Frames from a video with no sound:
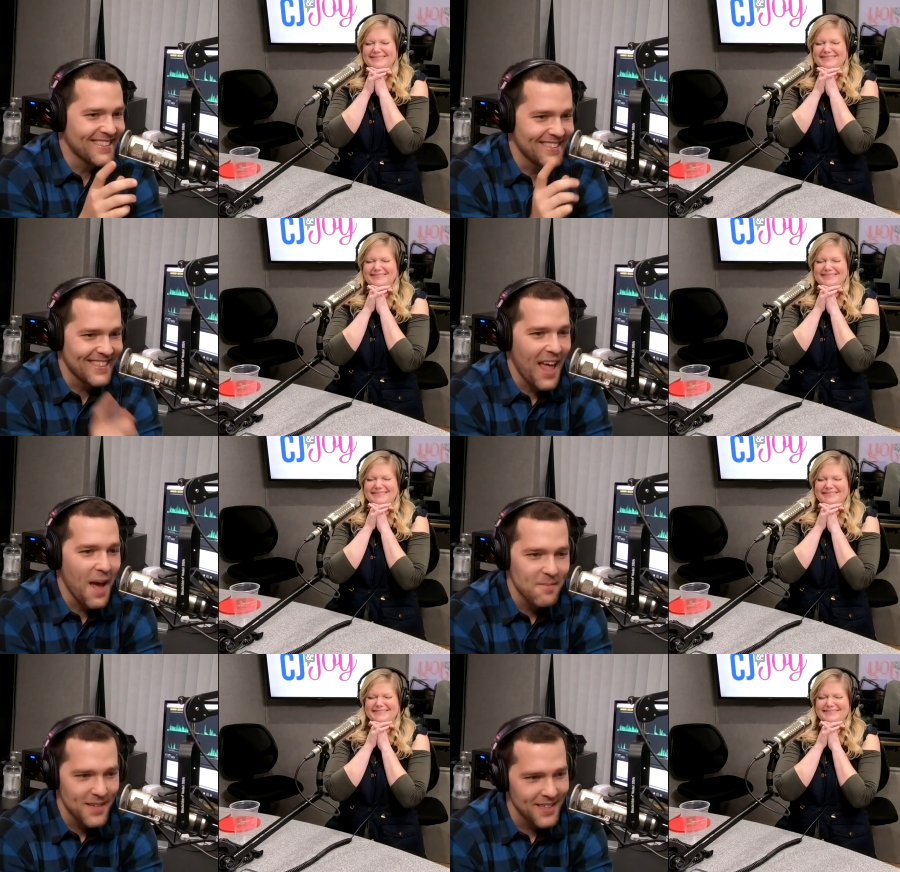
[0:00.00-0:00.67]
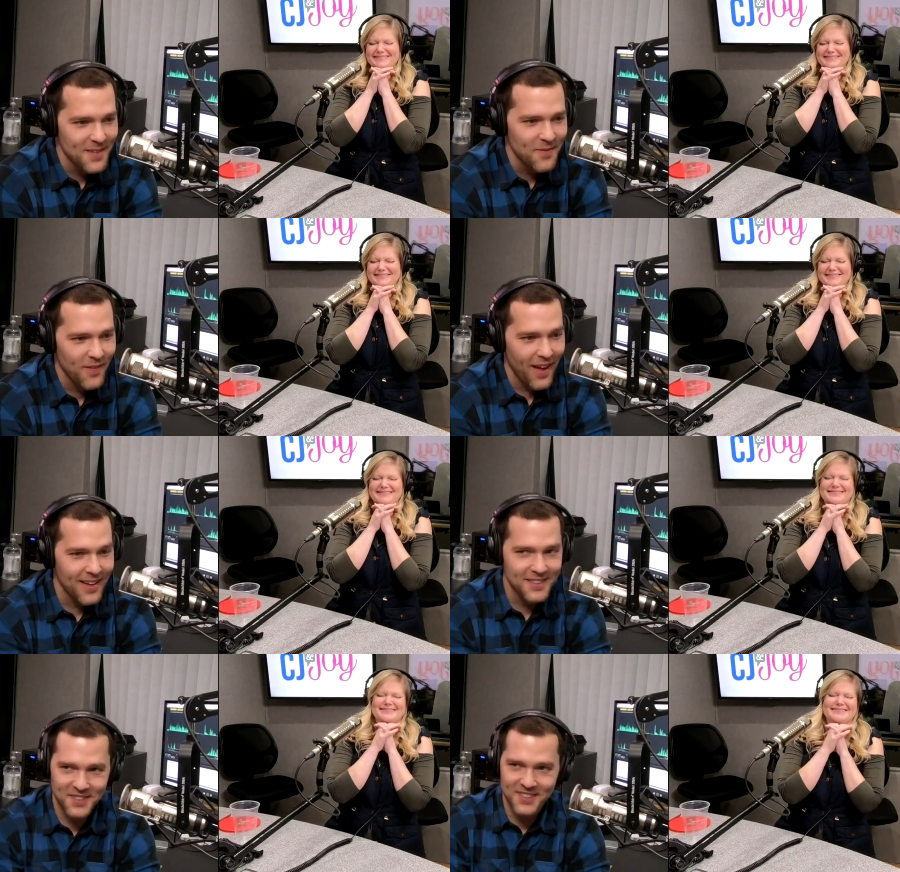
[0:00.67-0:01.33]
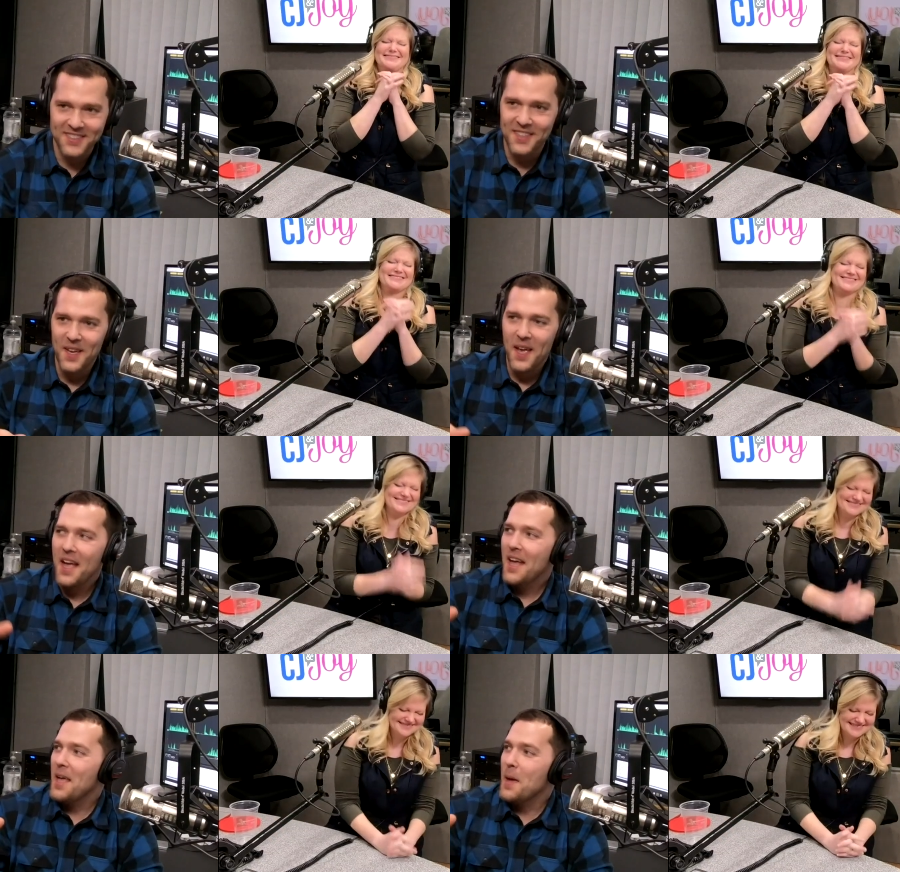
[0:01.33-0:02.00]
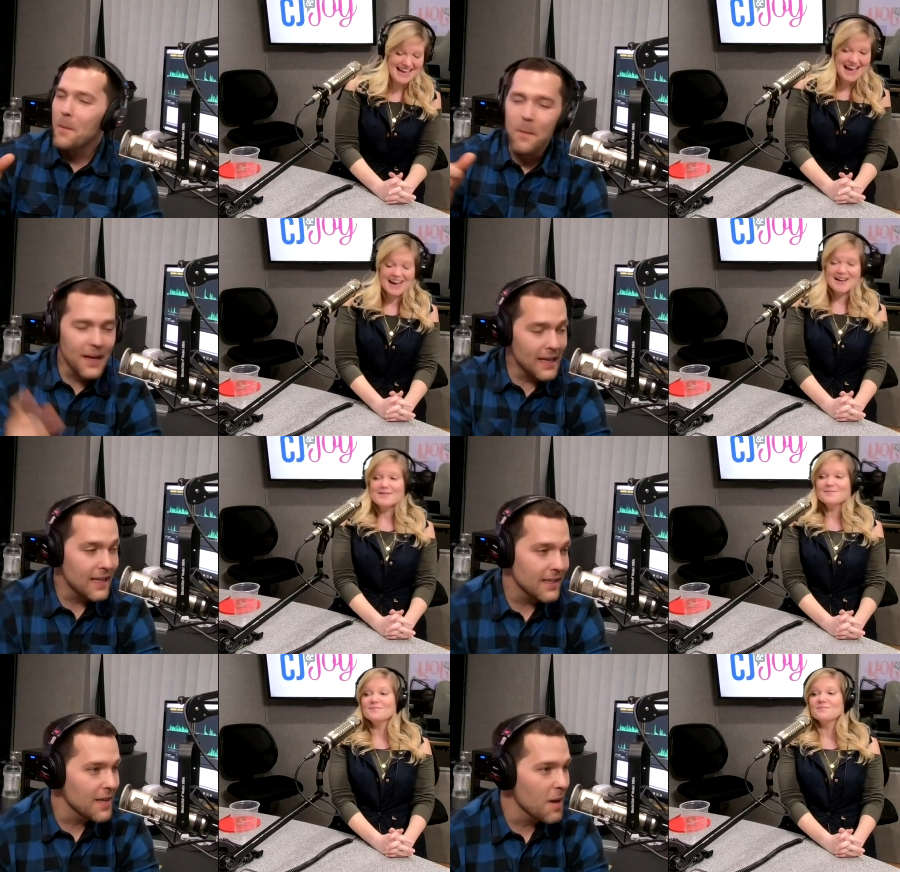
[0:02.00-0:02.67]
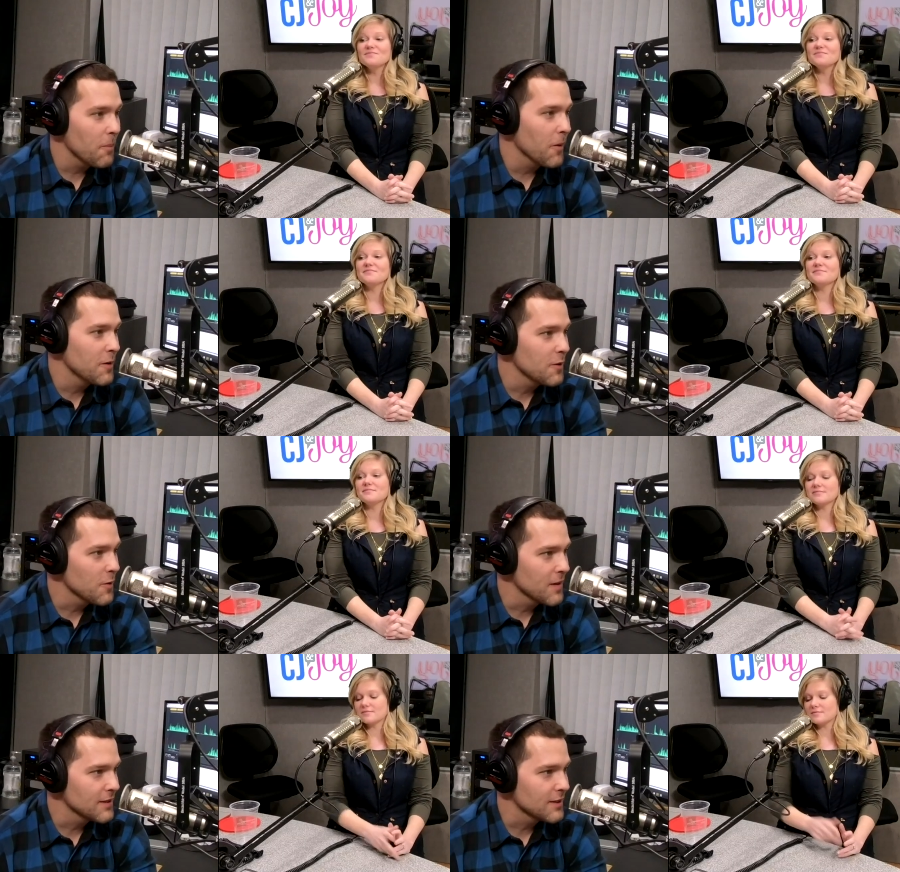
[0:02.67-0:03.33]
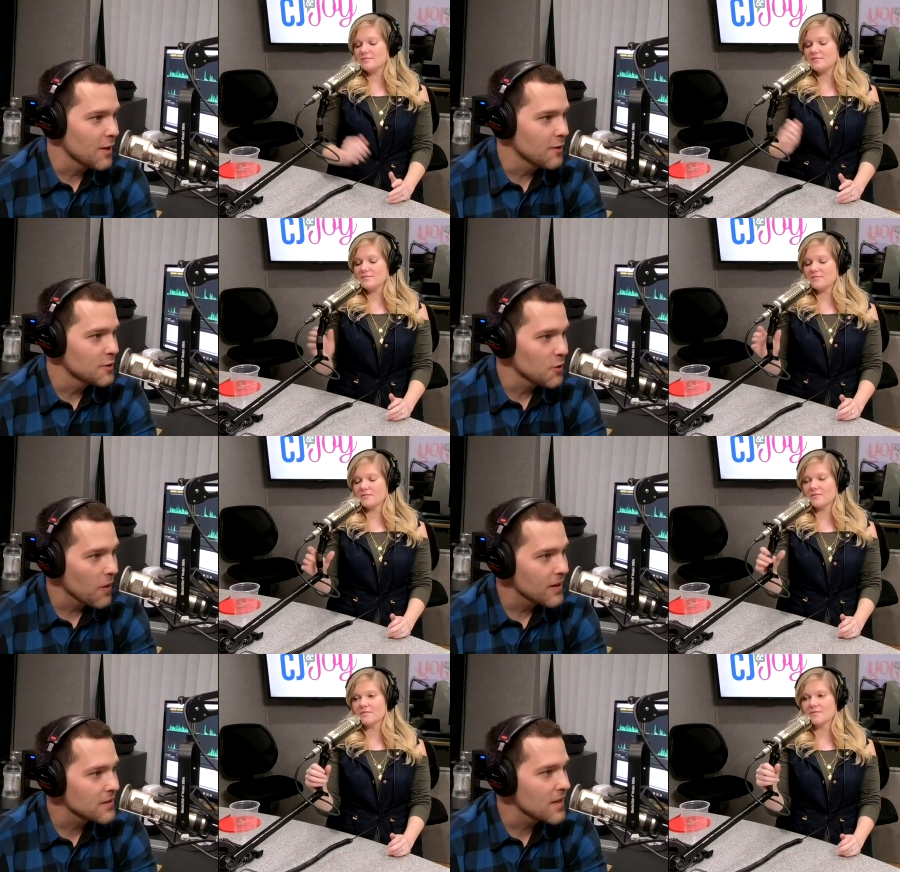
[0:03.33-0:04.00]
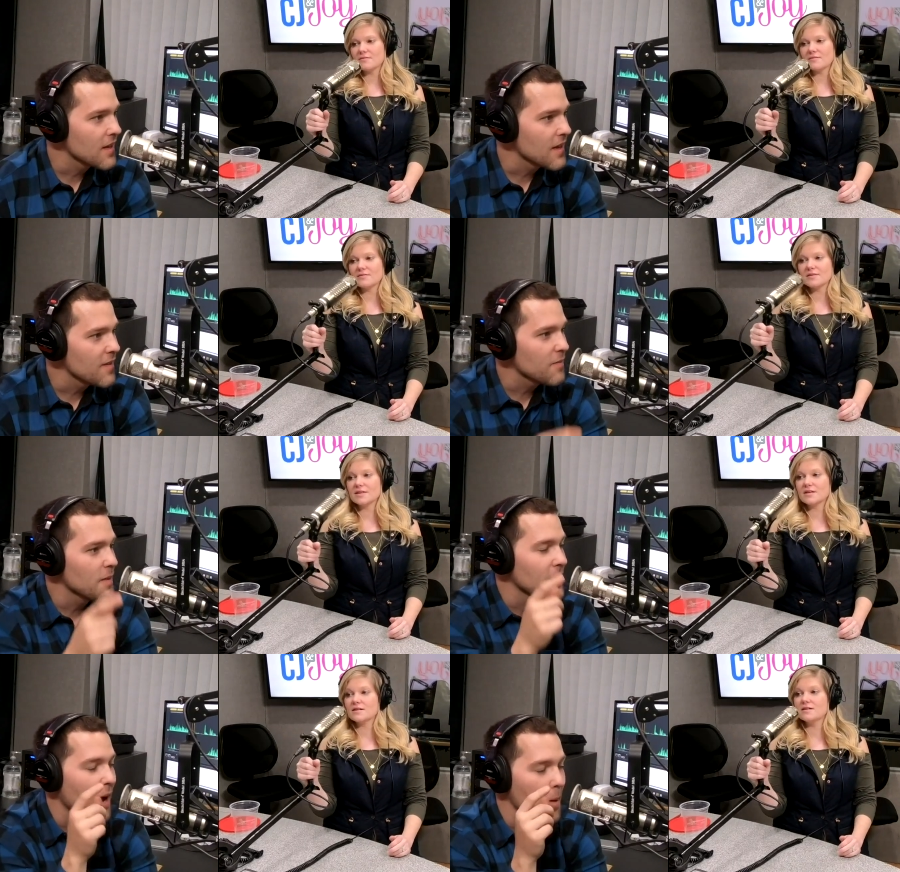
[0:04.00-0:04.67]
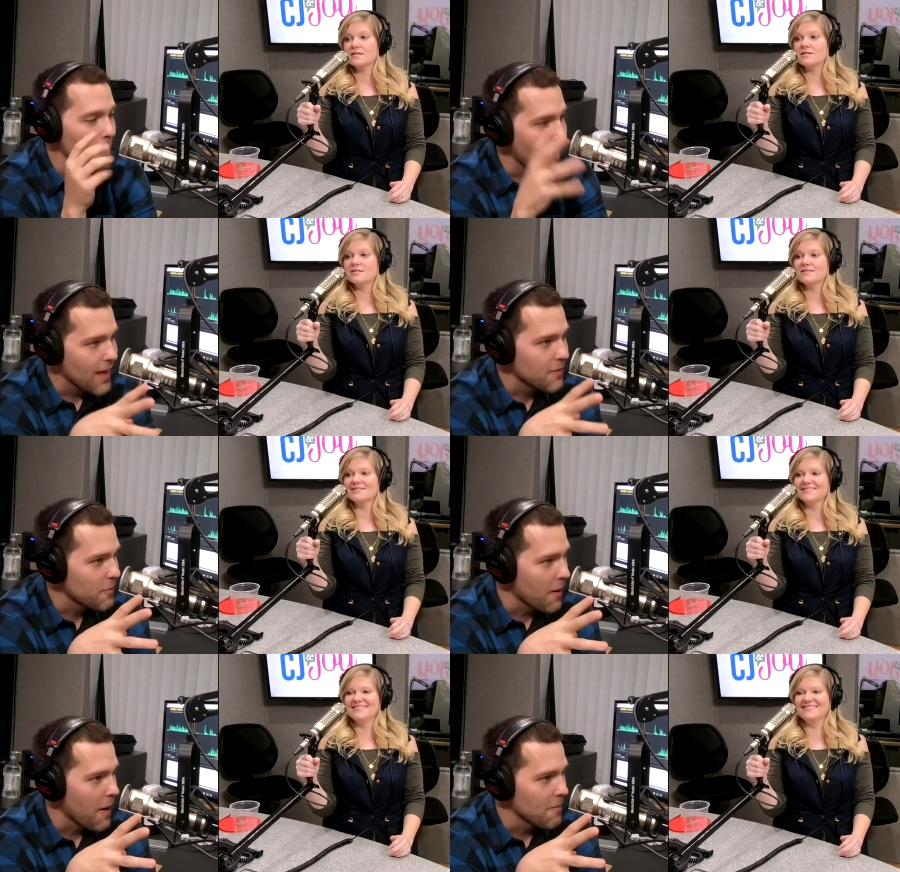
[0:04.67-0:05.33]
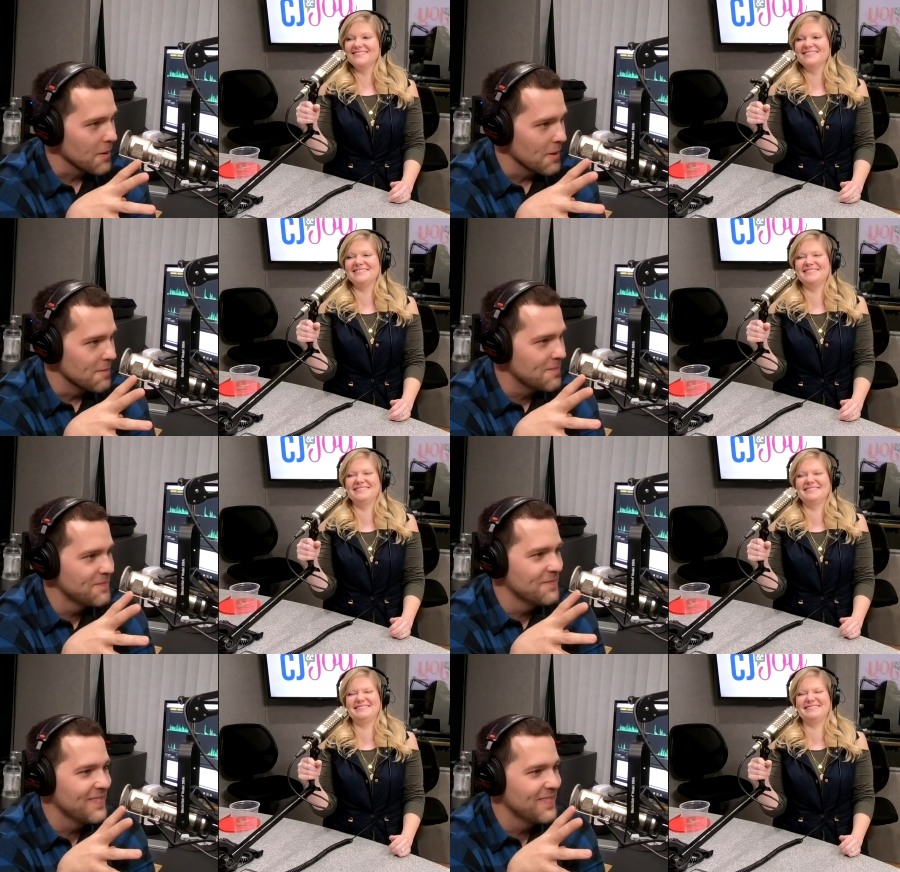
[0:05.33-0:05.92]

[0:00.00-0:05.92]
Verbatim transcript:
Speaker 1: to slap me in the face Immediately upon doing so, Joy is going to give me a math problem,